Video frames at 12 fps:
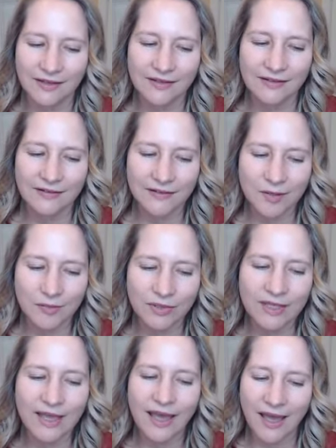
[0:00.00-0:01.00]

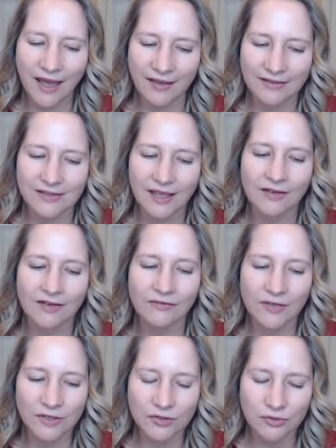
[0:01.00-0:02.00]
Simply ask and
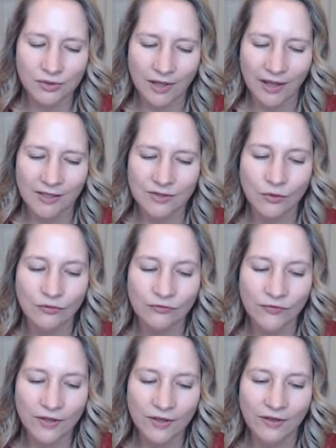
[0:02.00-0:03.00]
visualize or
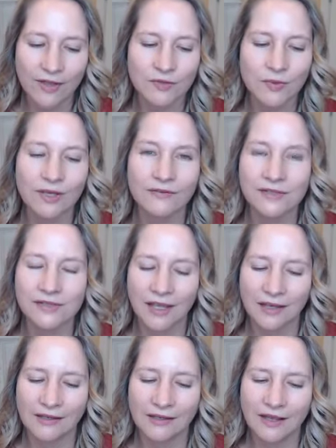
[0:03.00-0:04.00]
feel as we have
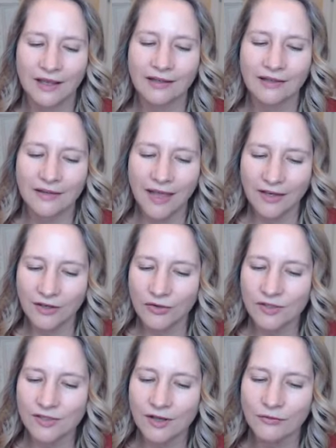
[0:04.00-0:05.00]
said. Let
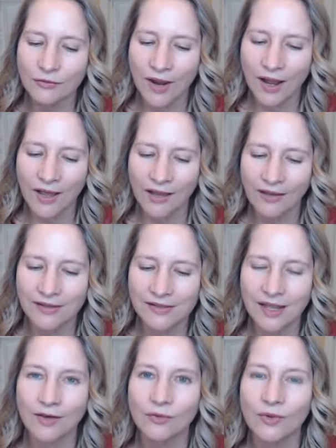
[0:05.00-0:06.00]
yourself rise
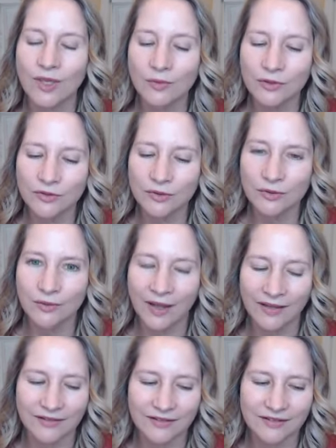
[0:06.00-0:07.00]
and we will do the
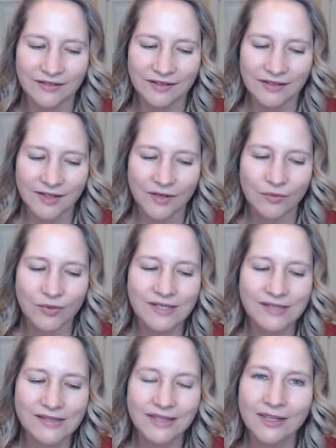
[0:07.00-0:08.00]
rest. We
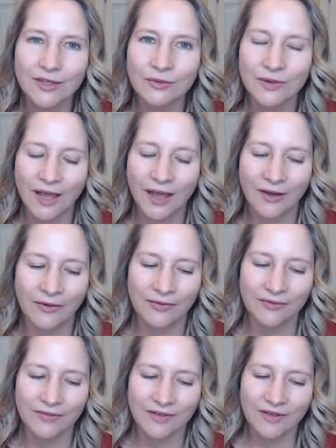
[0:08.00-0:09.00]
seek you now.
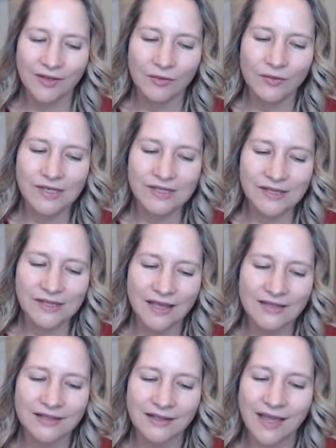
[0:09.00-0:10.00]
We
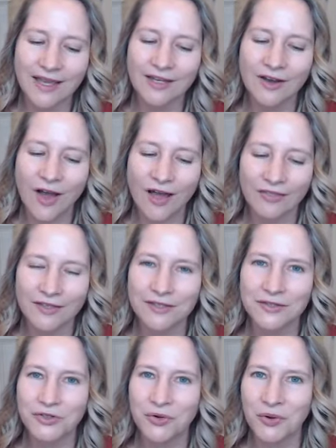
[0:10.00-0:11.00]
say, delay not
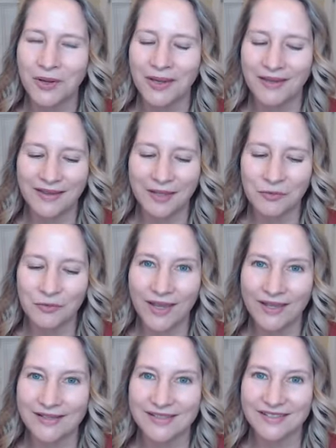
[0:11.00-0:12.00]
this joy. It
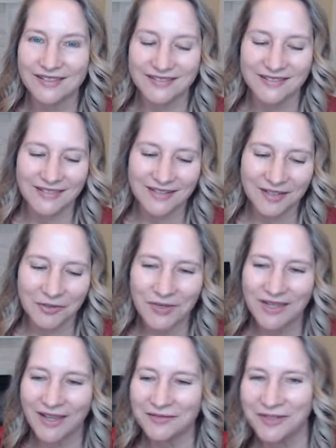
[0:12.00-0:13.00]
waits.
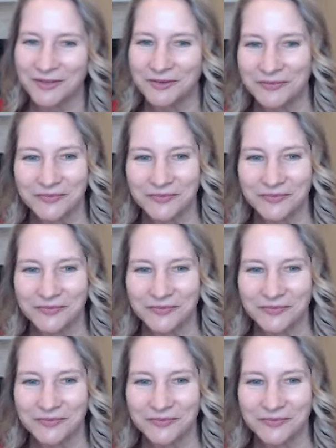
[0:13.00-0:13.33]
We love you.